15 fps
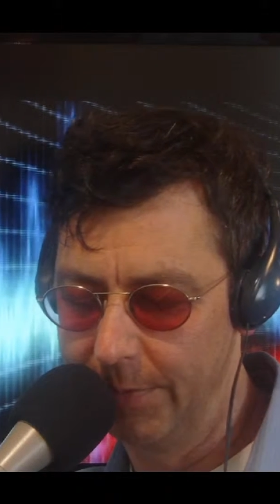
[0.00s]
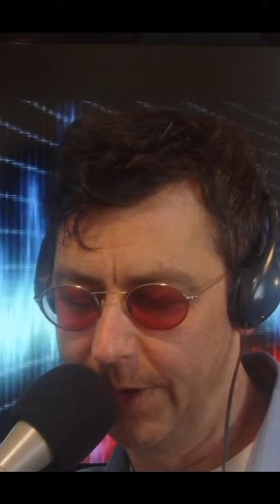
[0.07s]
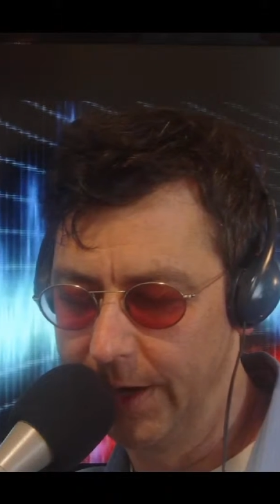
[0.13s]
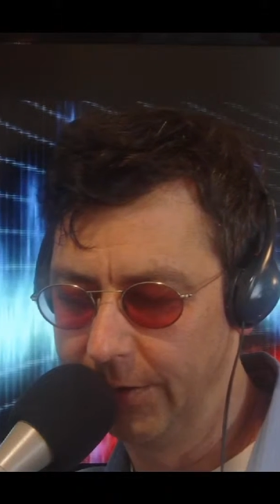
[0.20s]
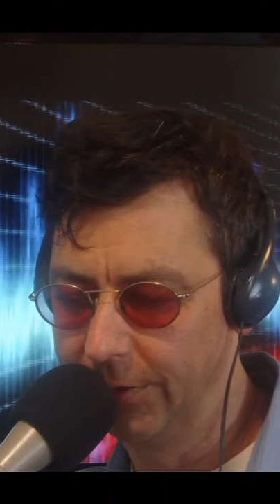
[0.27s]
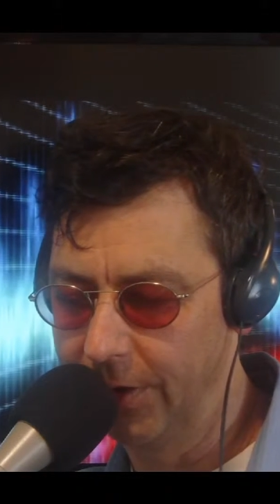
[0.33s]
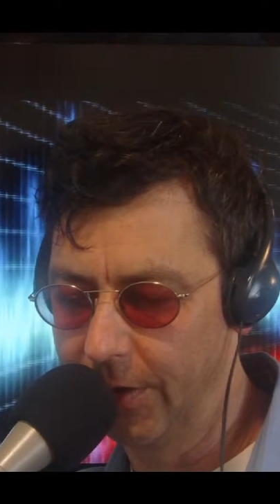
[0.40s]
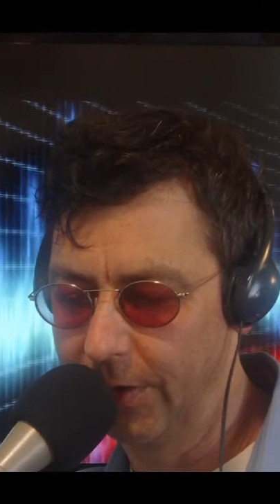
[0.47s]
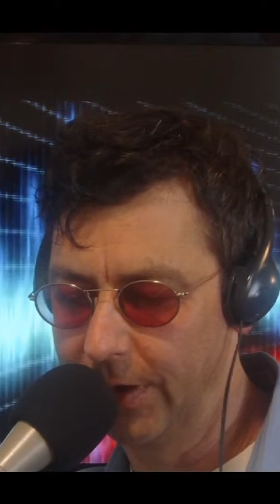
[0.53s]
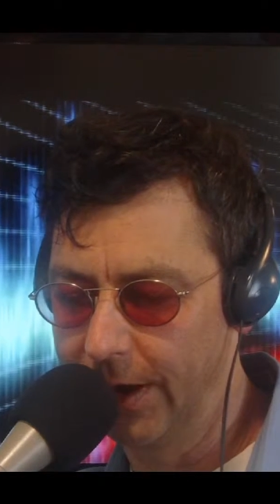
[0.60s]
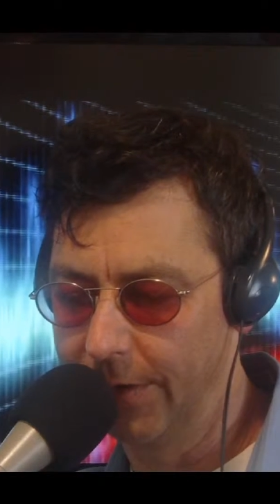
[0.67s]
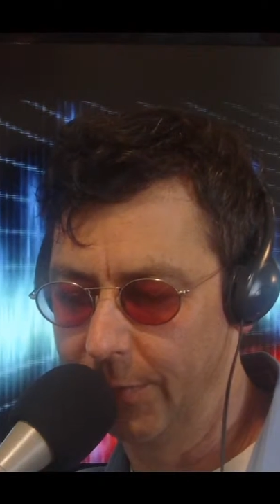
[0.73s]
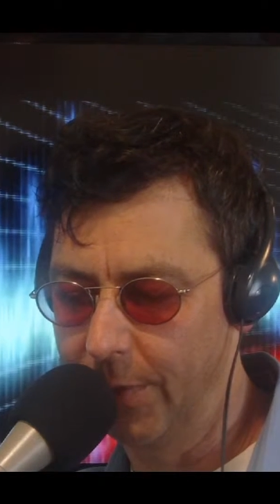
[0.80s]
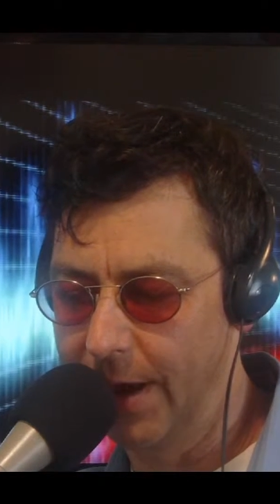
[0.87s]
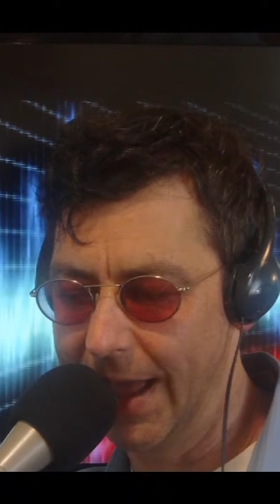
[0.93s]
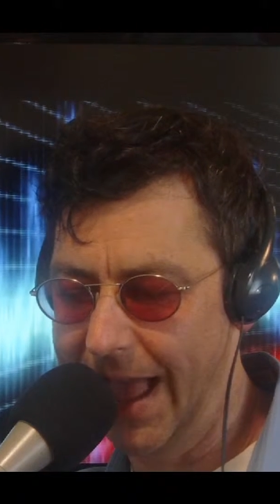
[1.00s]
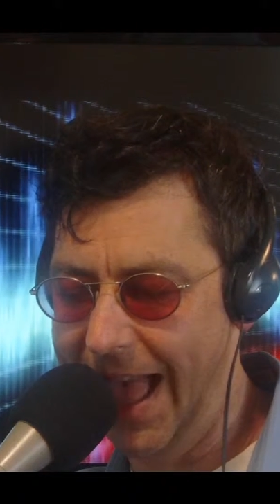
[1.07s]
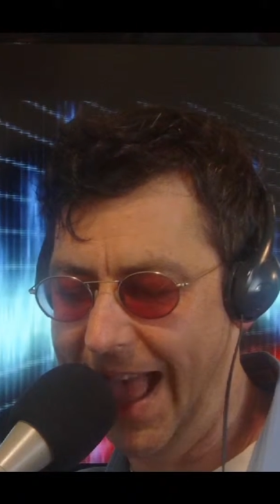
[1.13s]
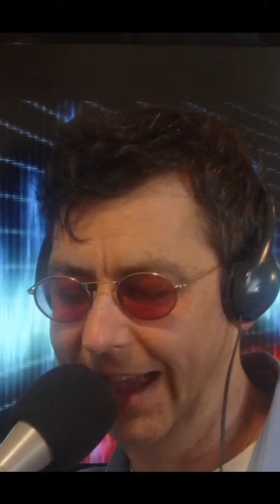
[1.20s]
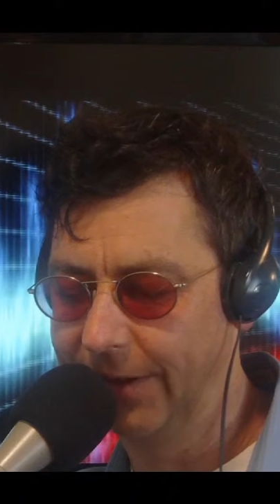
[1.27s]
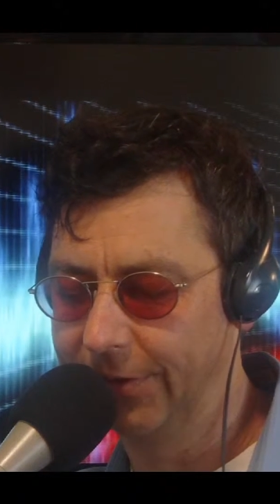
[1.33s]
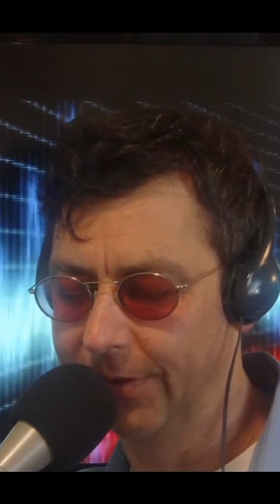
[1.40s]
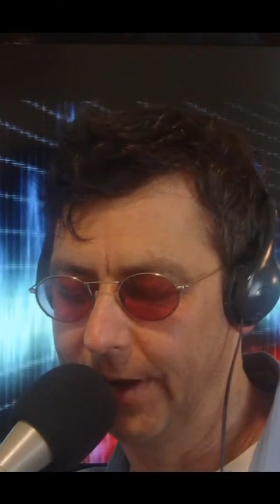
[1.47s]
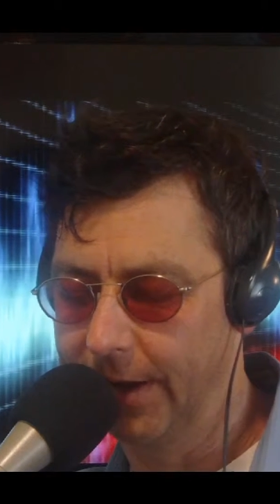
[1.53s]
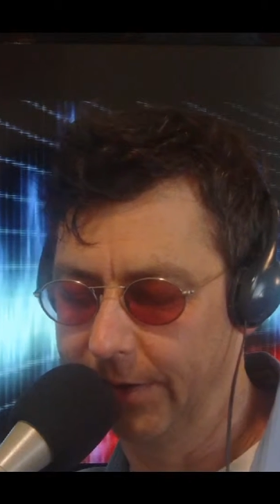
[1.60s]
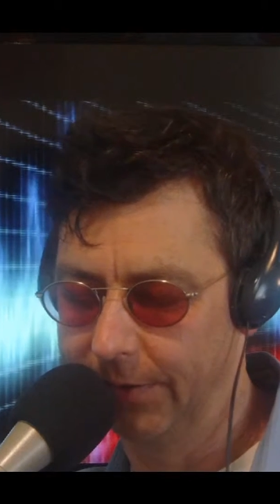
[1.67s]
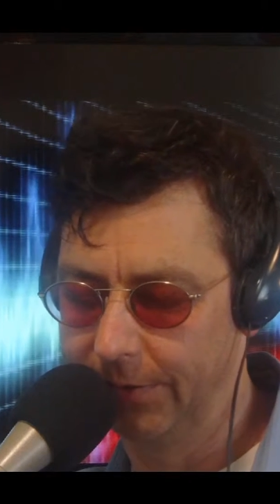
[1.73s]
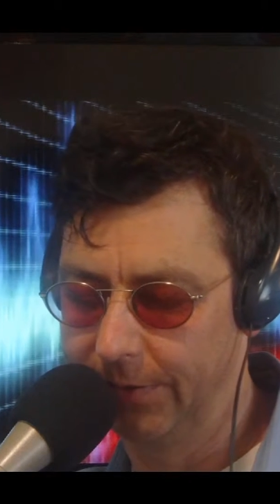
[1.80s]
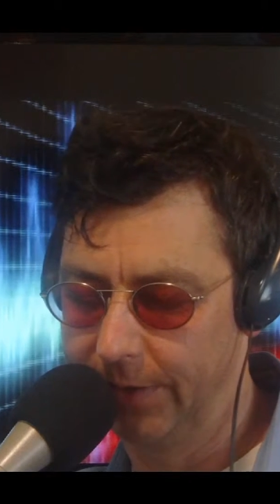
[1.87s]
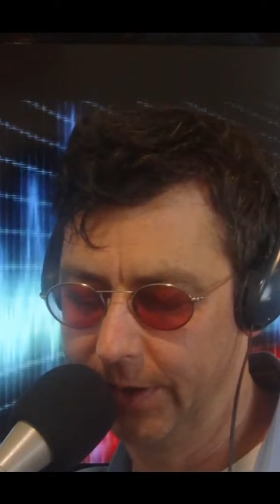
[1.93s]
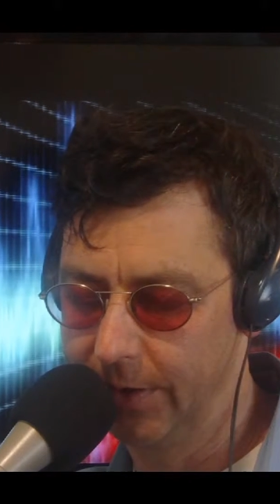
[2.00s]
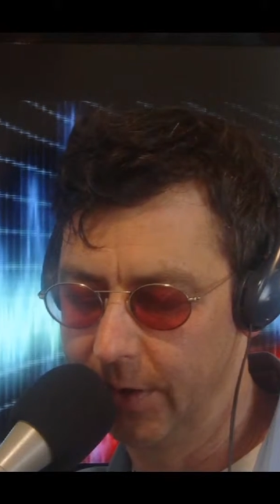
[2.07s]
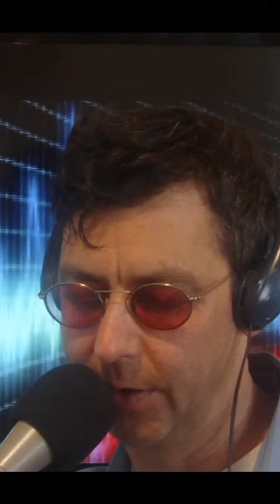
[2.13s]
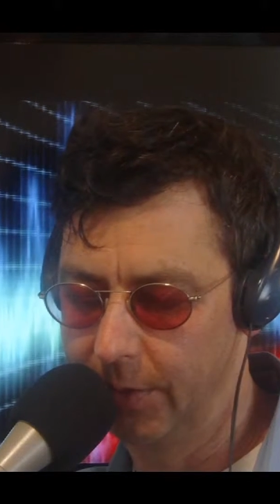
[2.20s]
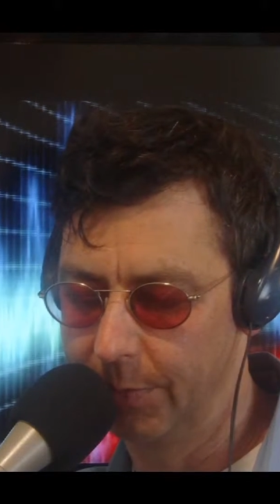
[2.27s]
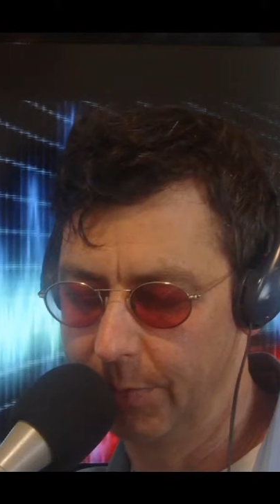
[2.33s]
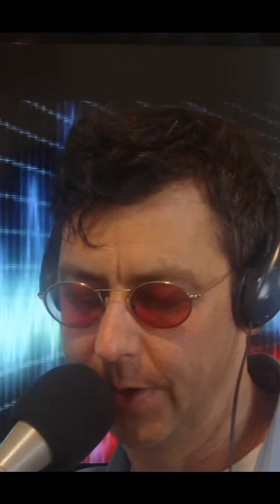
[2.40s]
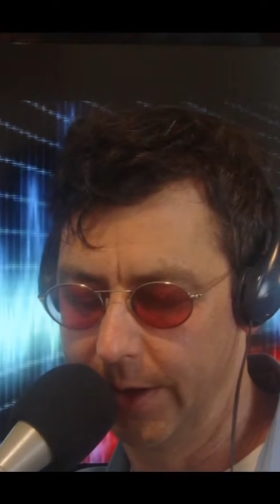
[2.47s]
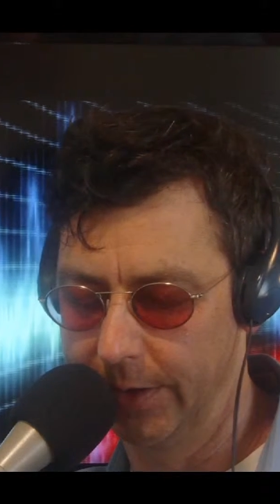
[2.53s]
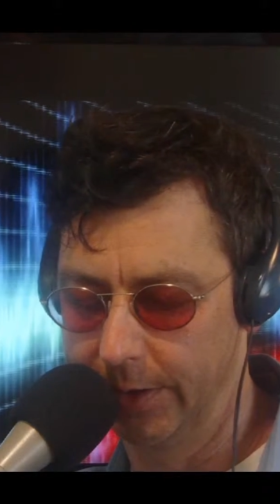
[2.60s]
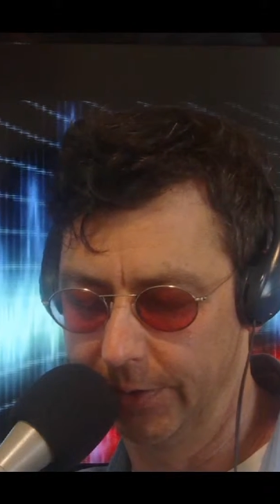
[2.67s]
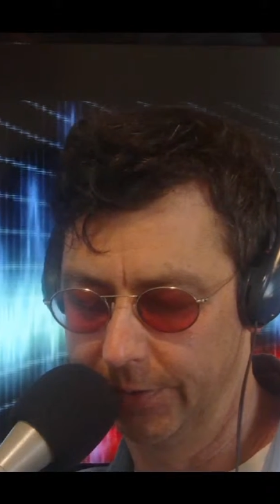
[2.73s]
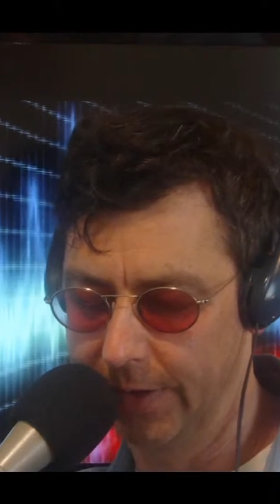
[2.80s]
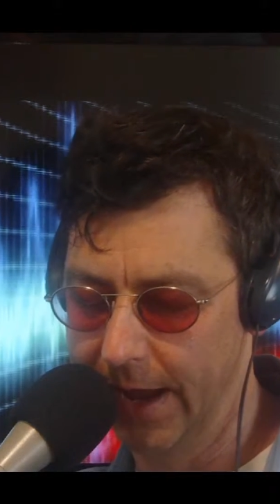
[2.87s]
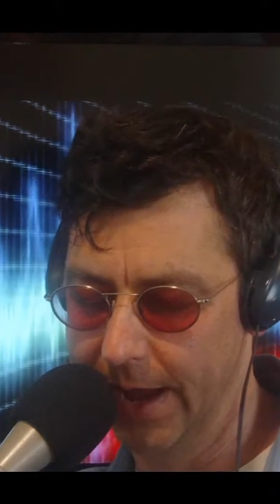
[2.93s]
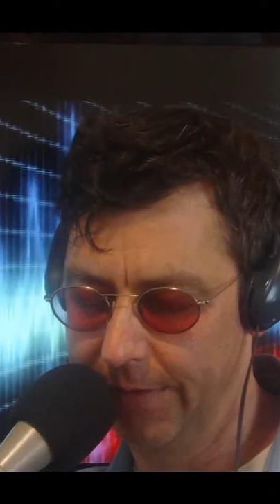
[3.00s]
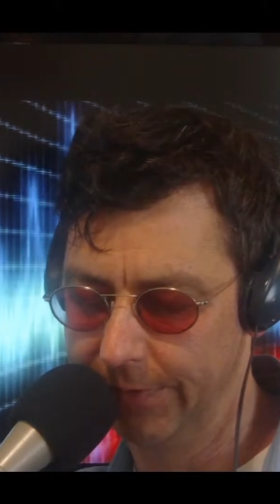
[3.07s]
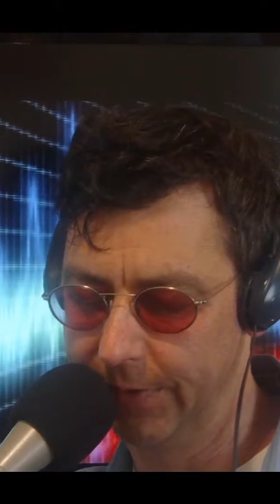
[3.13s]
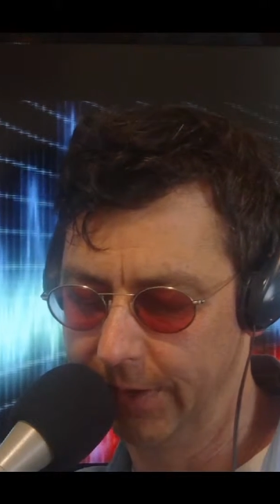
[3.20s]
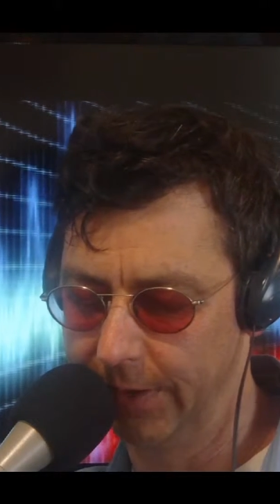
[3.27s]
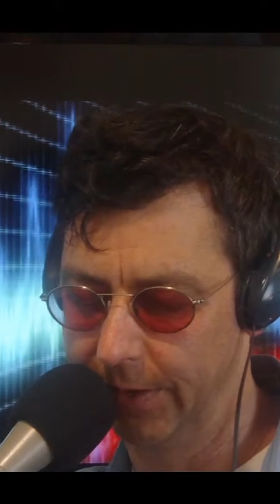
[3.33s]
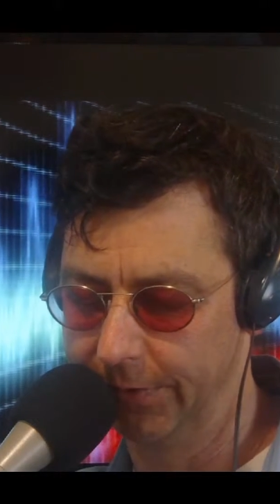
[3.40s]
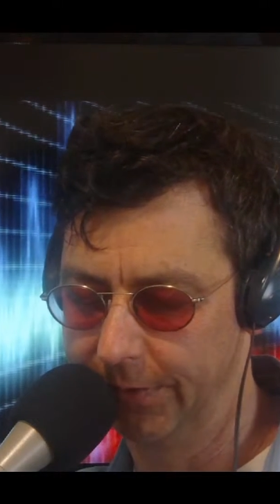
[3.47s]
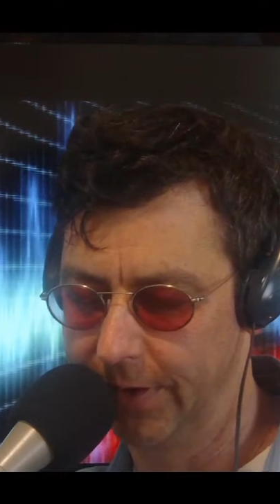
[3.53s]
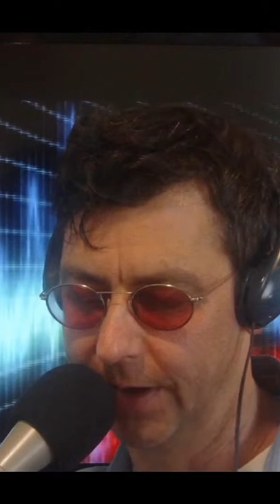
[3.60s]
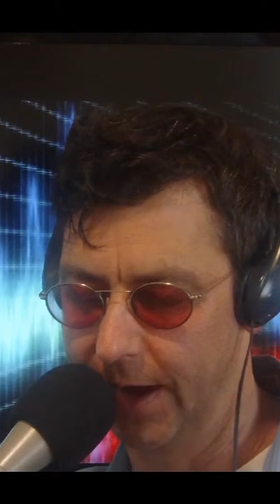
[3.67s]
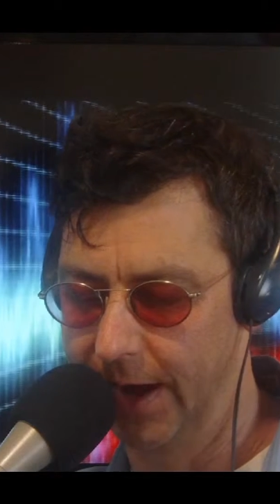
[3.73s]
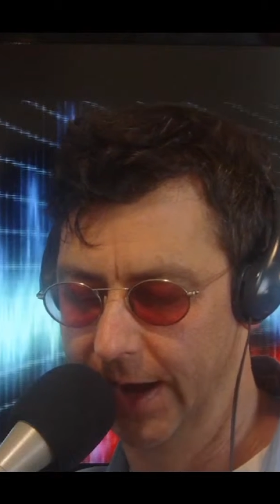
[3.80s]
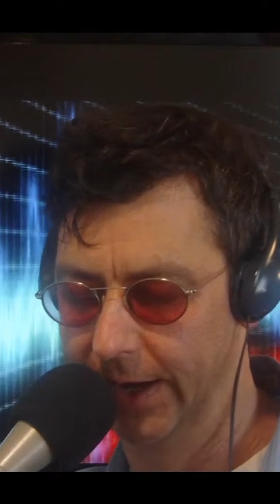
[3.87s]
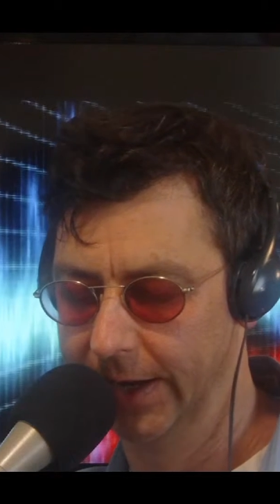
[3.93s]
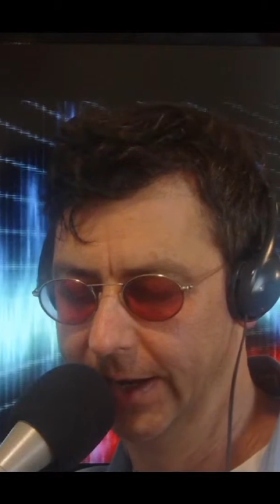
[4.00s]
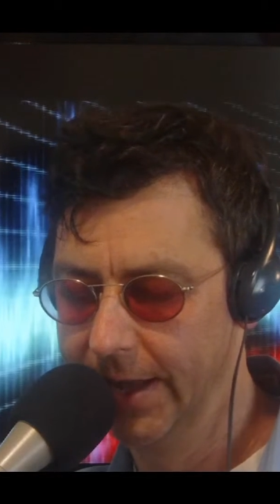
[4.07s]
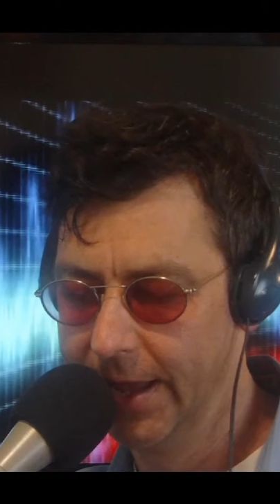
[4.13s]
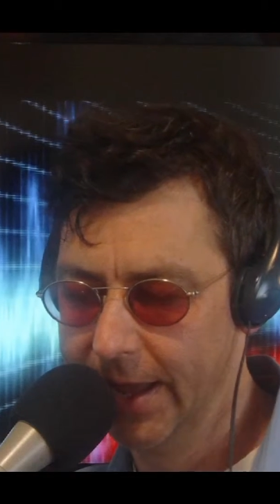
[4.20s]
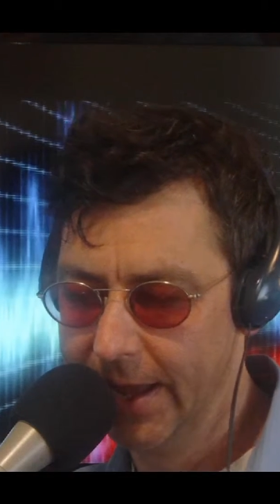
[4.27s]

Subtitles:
But it showed what access the Koch brothers have to this guy.